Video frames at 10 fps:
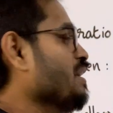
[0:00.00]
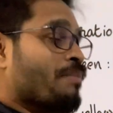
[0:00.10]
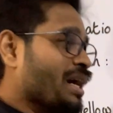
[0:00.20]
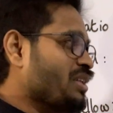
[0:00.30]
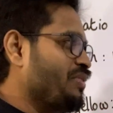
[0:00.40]

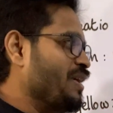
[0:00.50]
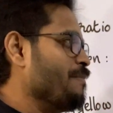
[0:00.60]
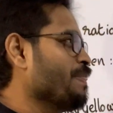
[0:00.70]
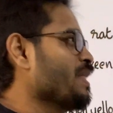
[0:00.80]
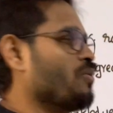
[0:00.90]
By the way,
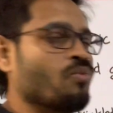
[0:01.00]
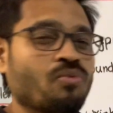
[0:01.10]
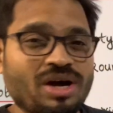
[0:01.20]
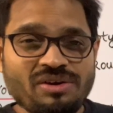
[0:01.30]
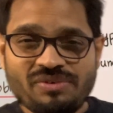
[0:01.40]

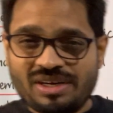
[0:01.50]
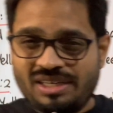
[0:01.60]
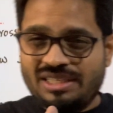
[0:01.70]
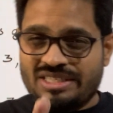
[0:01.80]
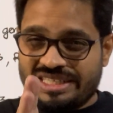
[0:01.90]
one word
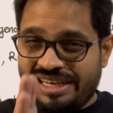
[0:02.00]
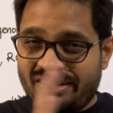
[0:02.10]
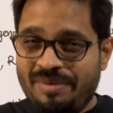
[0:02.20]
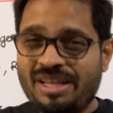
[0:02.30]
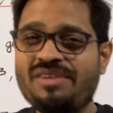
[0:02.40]
still
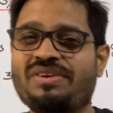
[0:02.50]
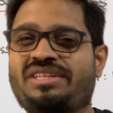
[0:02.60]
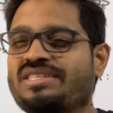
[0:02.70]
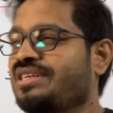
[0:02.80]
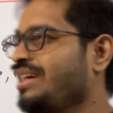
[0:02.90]
remaining with
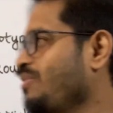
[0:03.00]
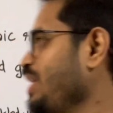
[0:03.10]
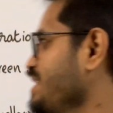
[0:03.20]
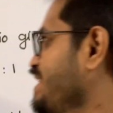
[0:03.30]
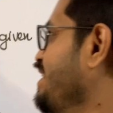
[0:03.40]
us. What
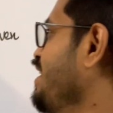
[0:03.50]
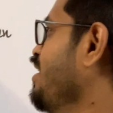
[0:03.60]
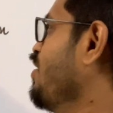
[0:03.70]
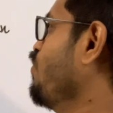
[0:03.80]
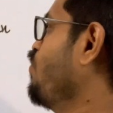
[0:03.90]
is it?
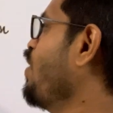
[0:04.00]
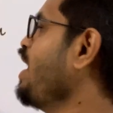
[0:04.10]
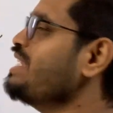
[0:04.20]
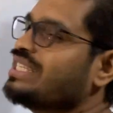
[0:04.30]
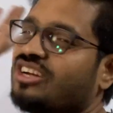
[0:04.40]
Why
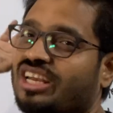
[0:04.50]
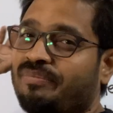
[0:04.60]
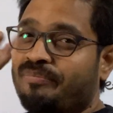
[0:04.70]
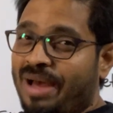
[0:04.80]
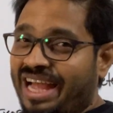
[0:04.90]
is it called a
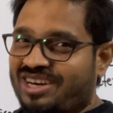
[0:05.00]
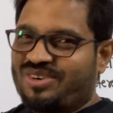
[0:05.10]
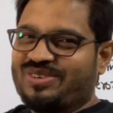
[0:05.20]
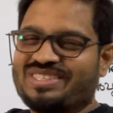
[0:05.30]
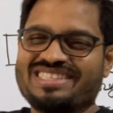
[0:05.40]
back
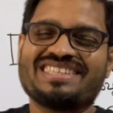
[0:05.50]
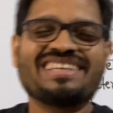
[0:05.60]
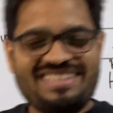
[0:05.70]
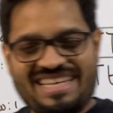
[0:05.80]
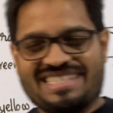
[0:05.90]
cross?
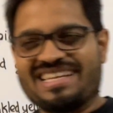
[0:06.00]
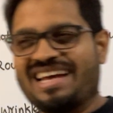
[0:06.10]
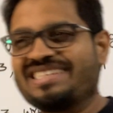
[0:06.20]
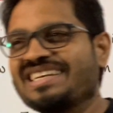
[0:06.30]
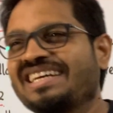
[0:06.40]
Yes,
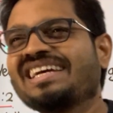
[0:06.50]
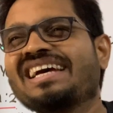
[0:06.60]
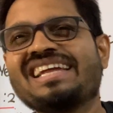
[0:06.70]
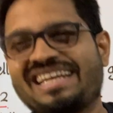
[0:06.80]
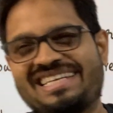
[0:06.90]
guys,
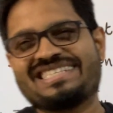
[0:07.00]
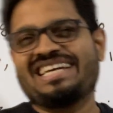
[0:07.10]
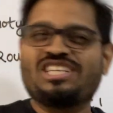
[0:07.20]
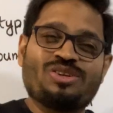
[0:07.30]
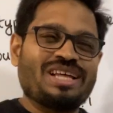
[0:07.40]
let us
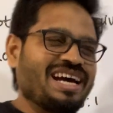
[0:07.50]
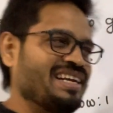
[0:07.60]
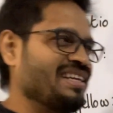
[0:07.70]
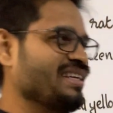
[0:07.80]
get into that.